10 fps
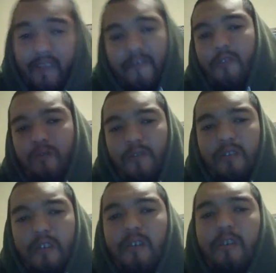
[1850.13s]
Owens, at
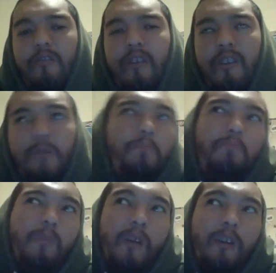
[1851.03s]
ROH
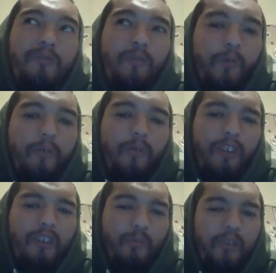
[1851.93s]
around
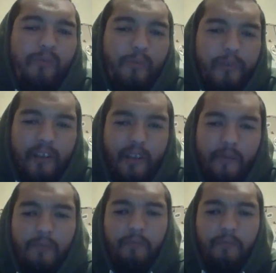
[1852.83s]
2012, 2011.